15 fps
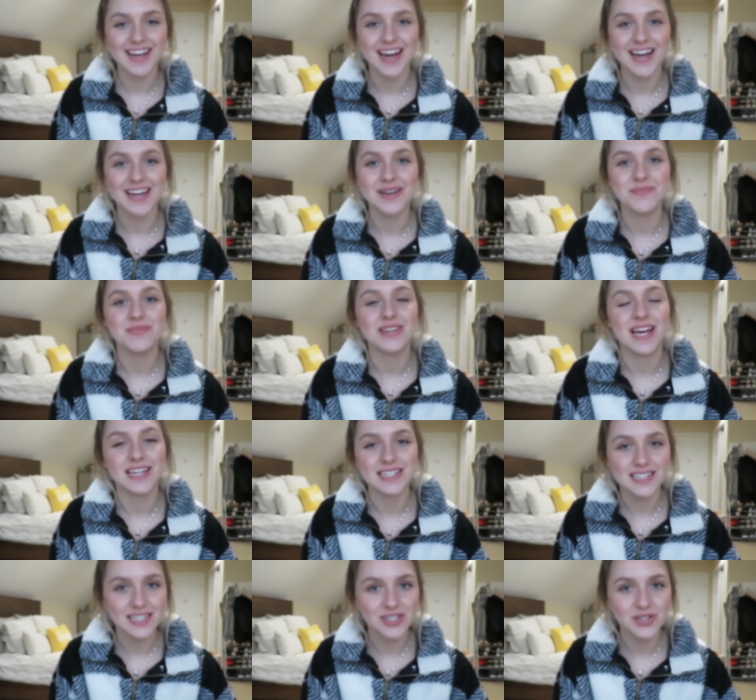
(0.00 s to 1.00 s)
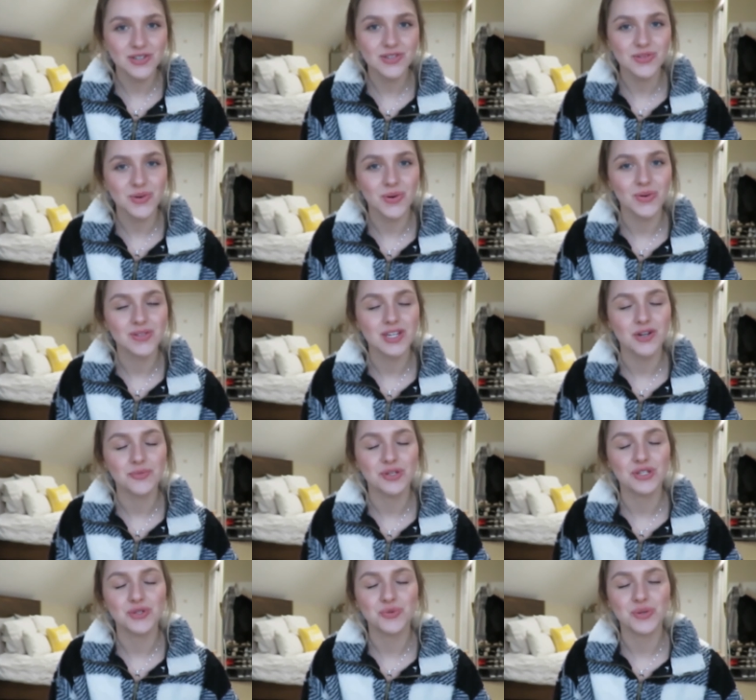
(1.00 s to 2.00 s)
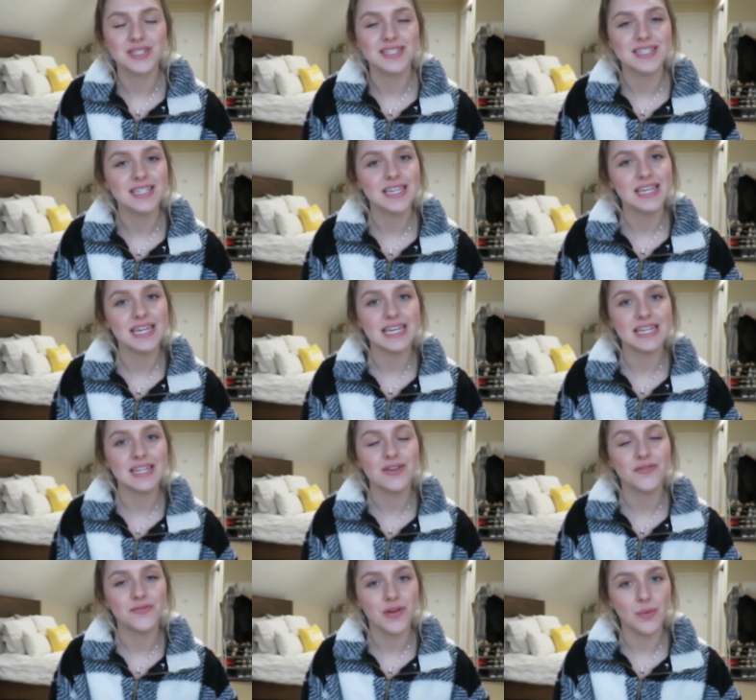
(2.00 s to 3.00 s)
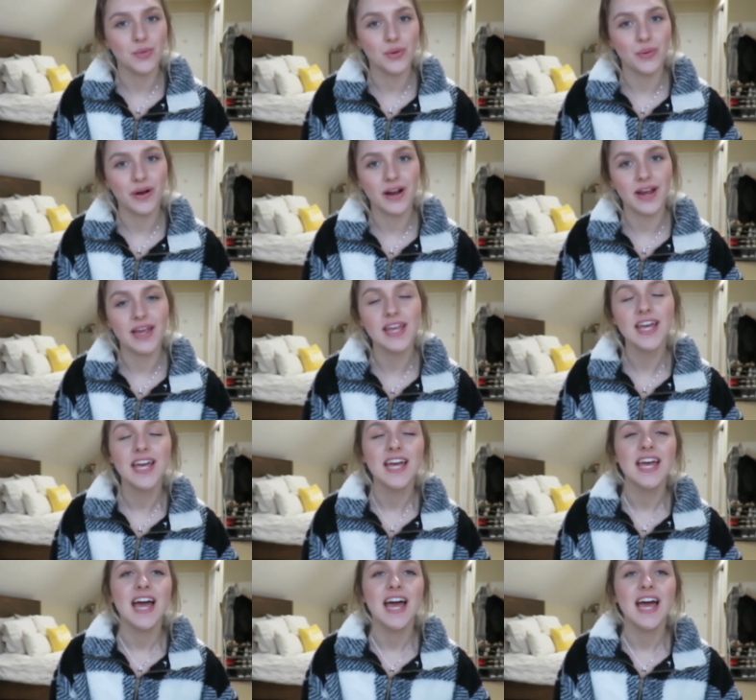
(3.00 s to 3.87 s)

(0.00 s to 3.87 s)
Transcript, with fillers: I am 19 years old. I'll be 20 in February.